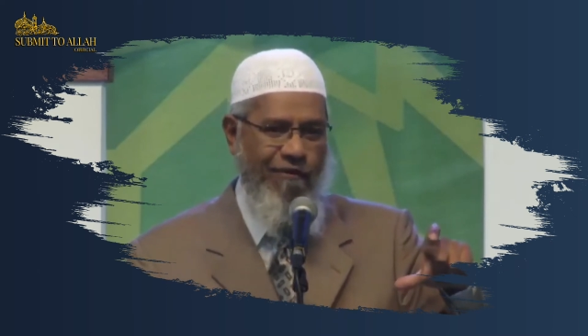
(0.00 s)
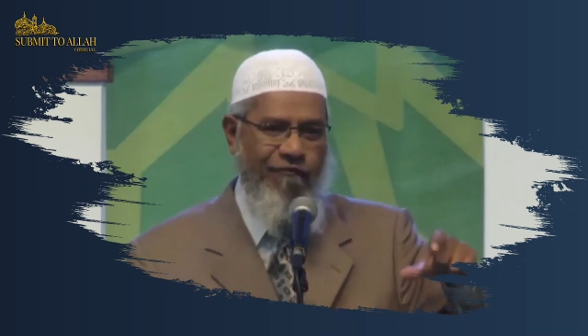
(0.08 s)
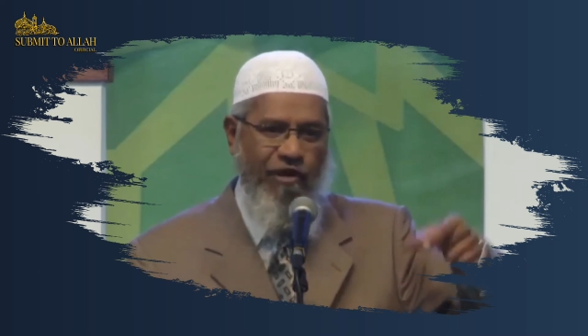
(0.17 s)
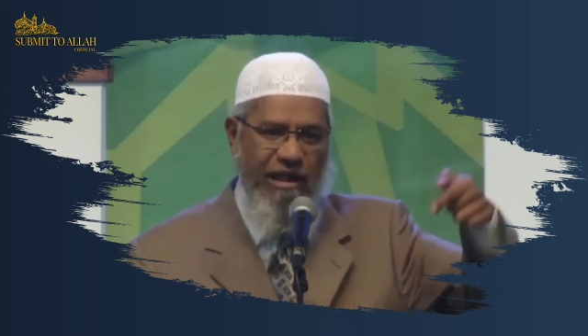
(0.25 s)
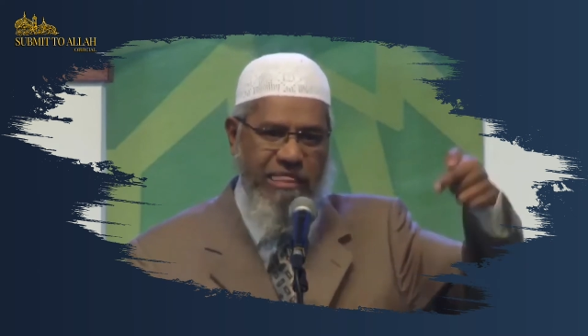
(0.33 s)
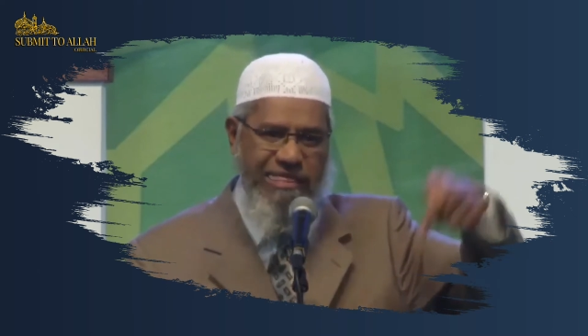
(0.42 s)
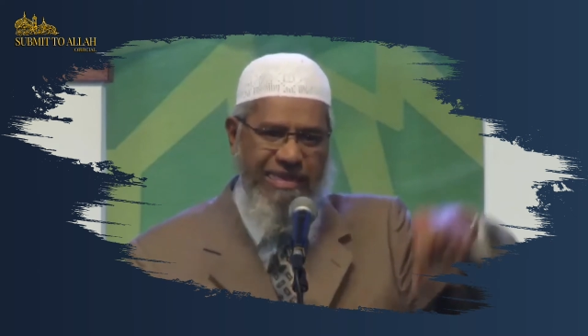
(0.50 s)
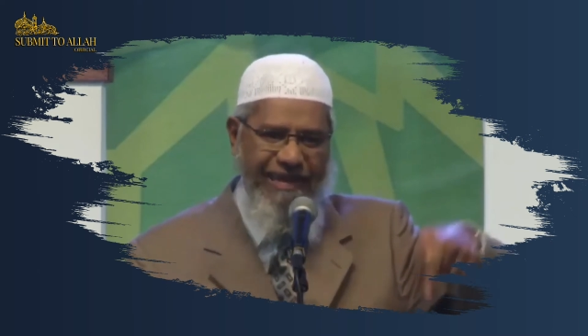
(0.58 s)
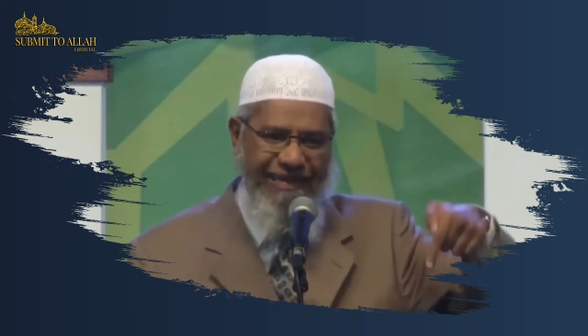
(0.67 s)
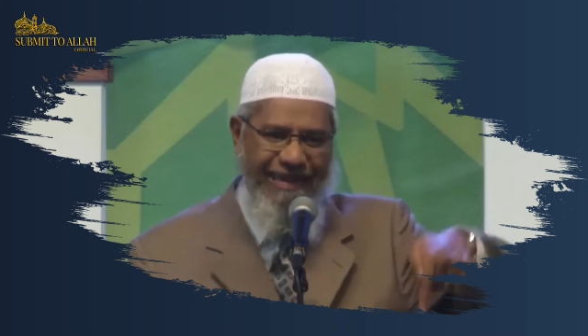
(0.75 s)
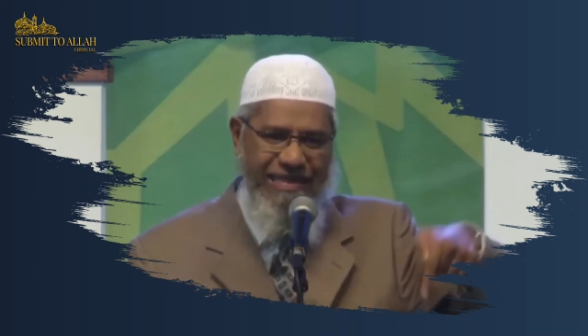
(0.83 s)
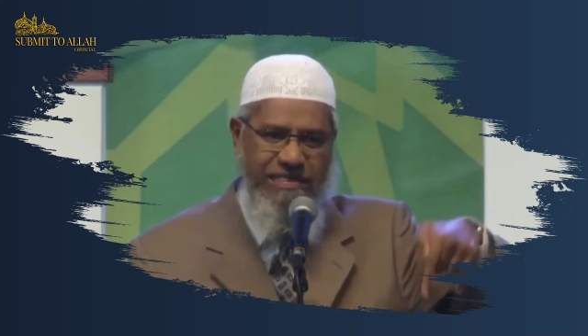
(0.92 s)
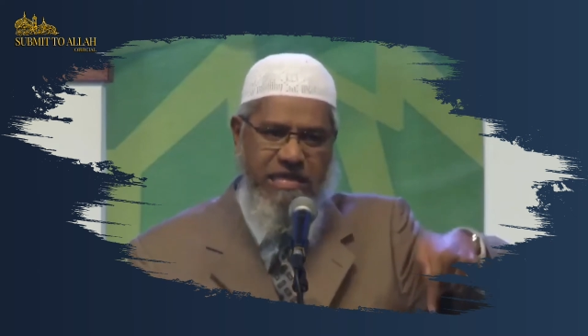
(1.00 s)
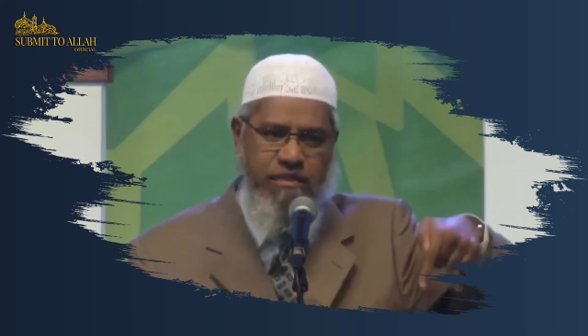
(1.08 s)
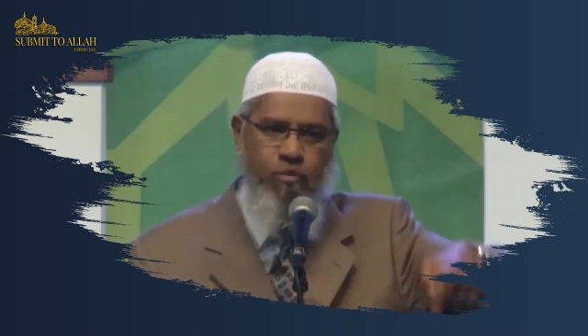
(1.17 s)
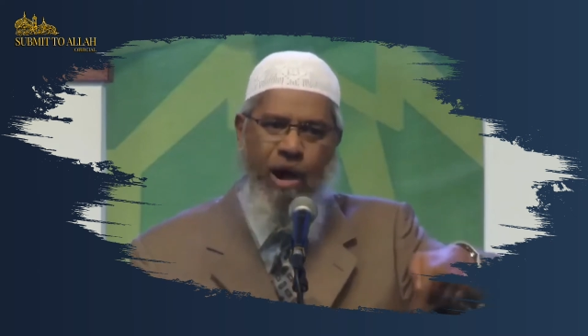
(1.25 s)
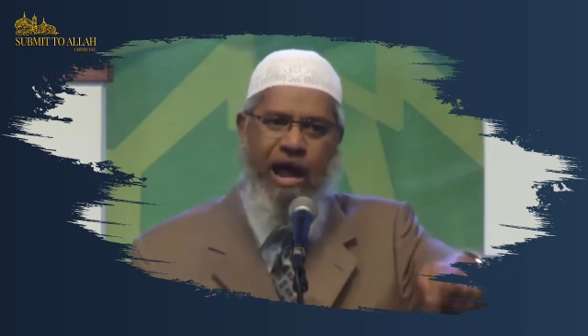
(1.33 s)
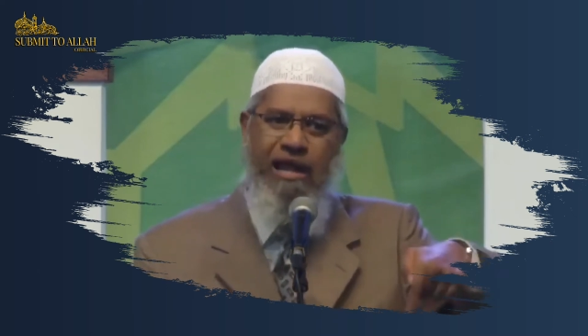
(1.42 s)
For a seat in this
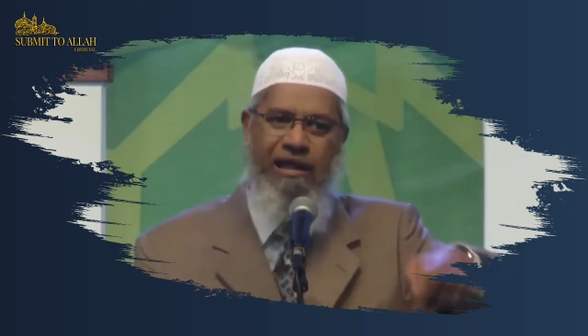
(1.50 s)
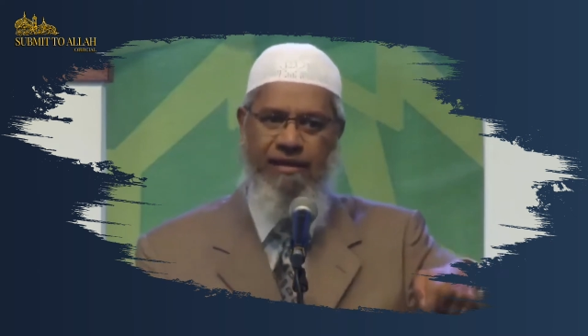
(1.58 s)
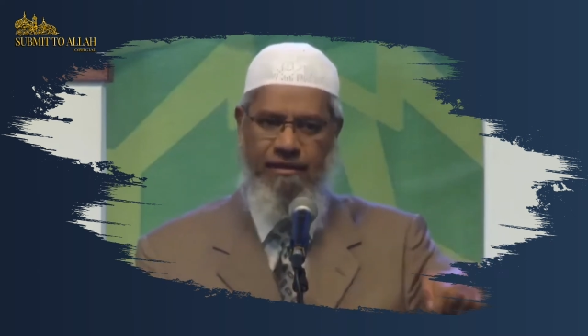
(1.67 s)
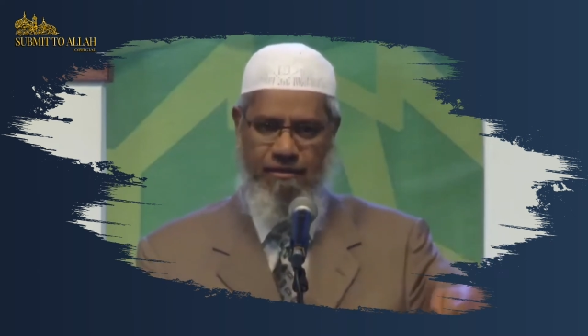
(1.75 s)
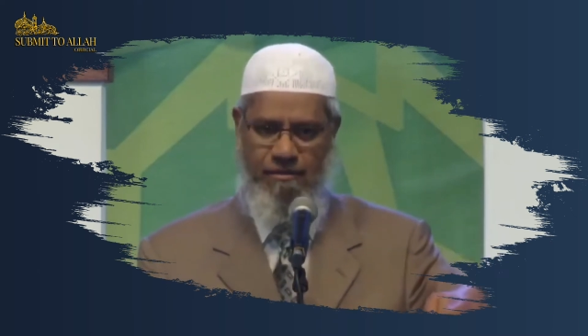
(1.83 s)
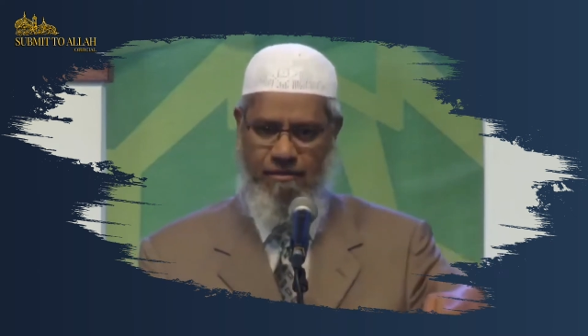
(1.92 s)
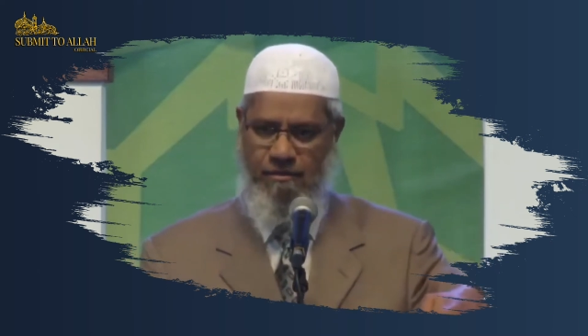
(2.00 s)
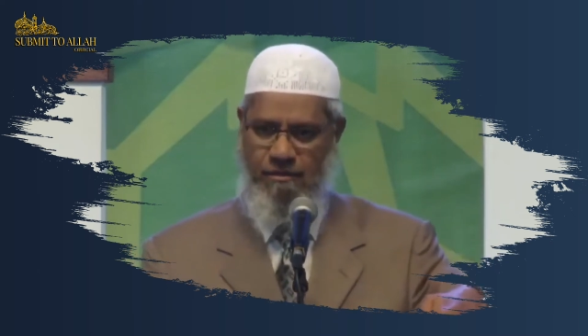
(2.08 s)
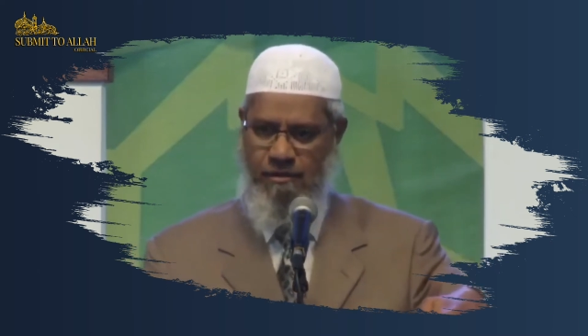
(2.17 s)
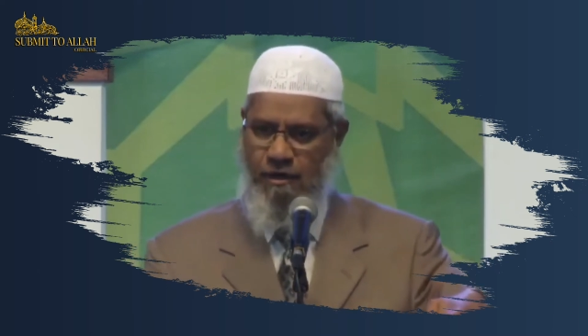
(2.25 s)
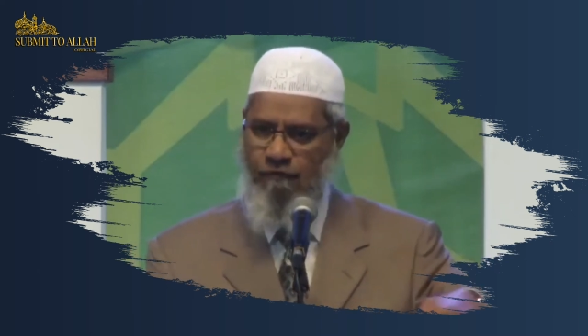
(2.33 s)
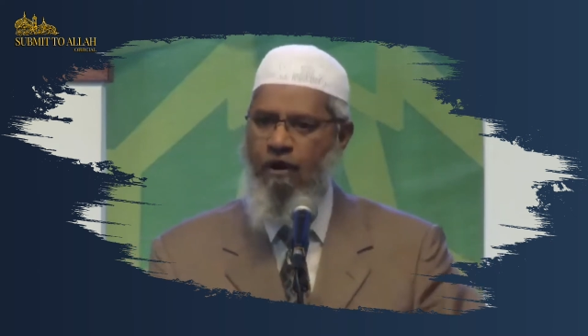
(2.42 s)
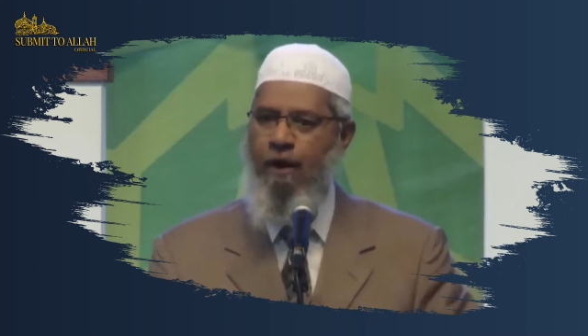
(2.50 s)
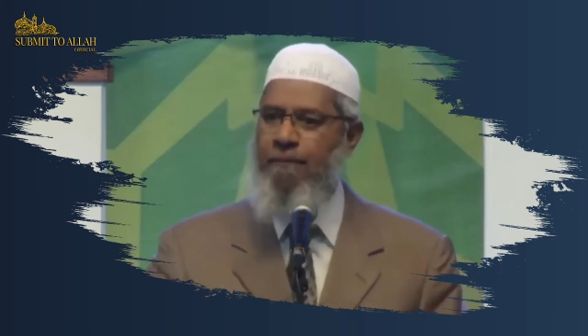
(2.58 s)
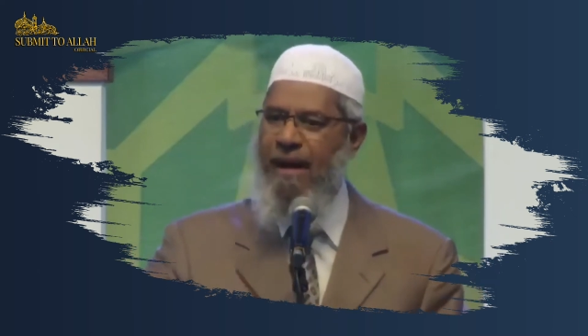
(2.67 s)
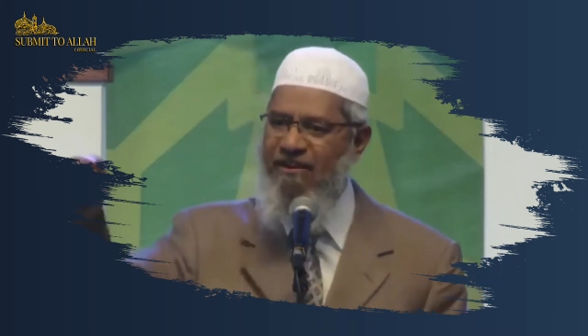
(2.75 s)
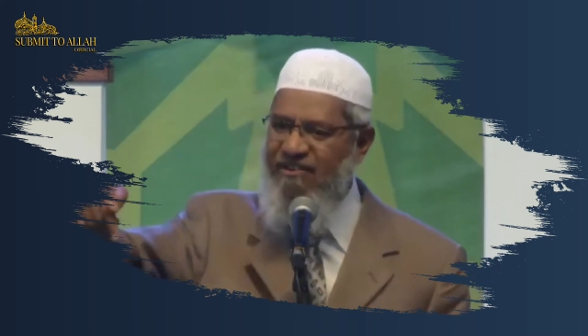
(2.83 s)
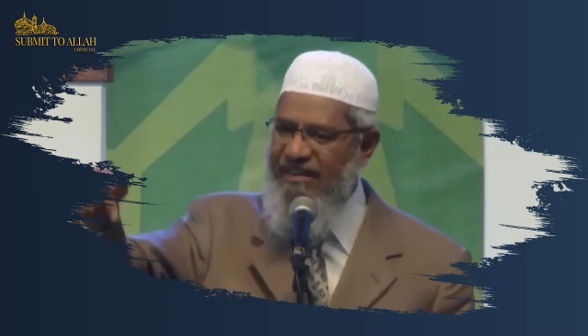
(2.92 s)
world, for
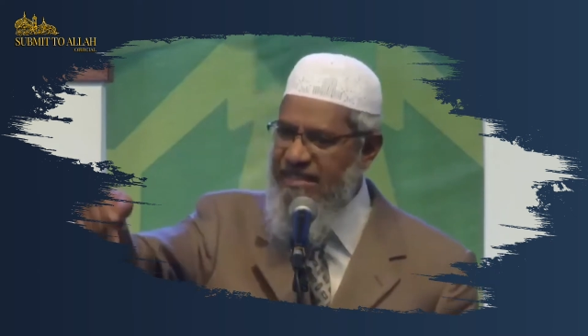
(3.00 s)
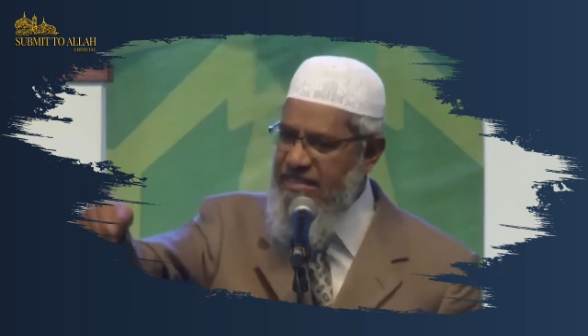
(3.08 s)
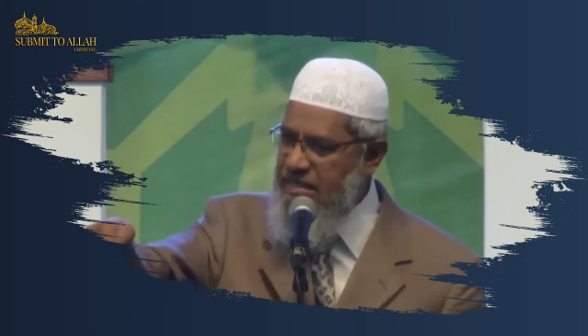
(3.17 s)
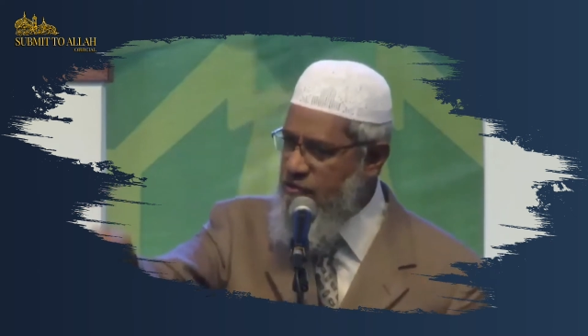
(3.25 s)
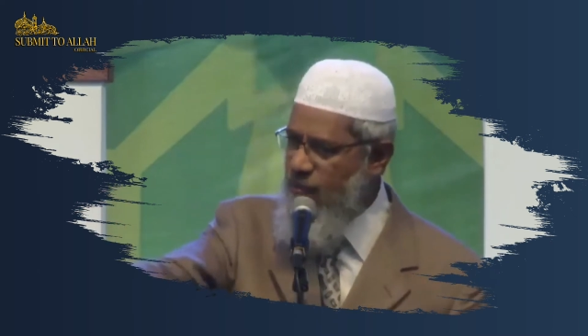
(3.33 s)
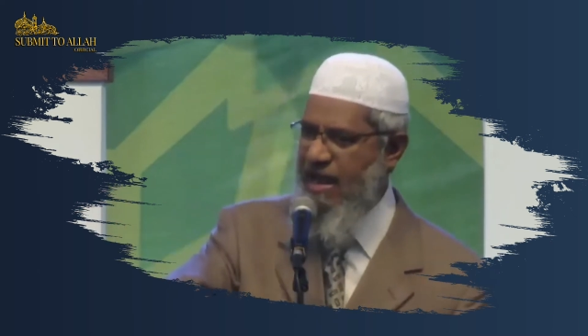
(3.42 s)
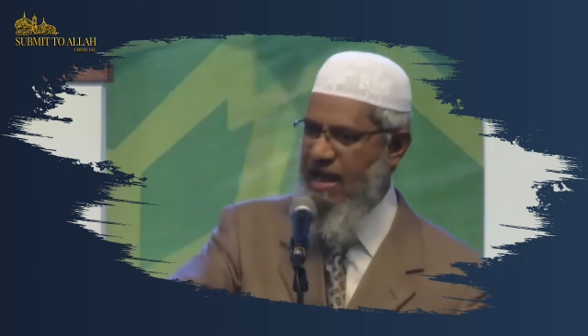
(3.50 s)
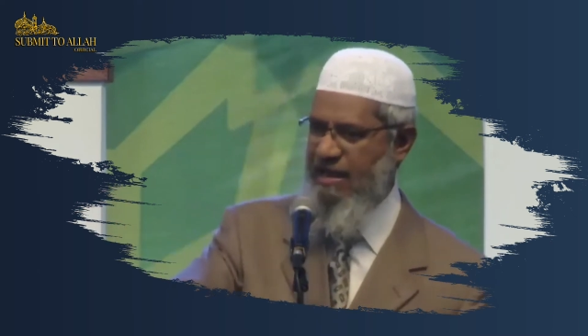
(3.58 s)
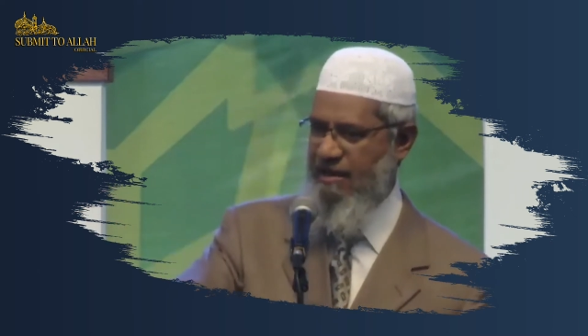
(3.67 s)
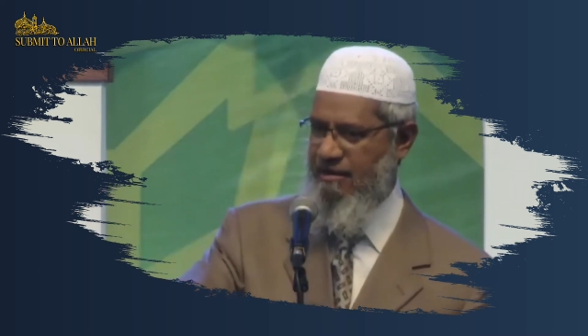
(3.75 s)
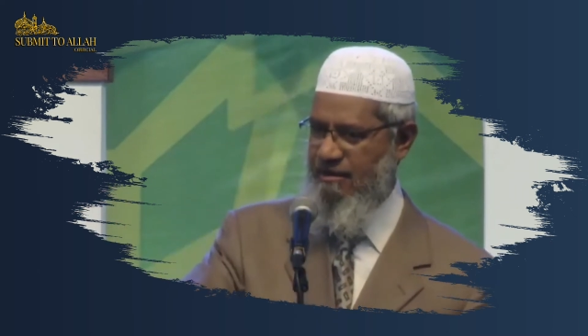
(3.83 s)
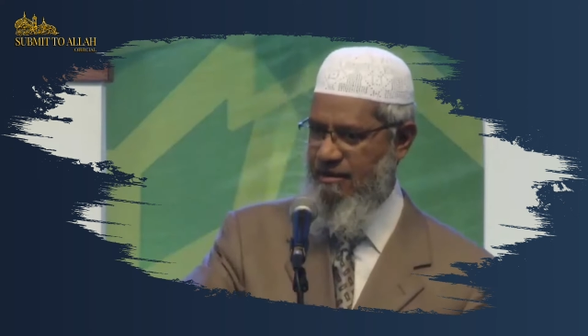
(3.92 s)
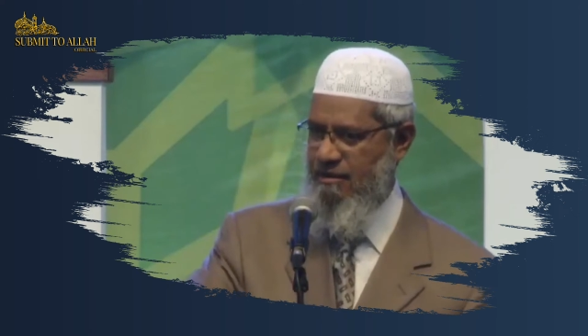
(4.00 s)
power in this world,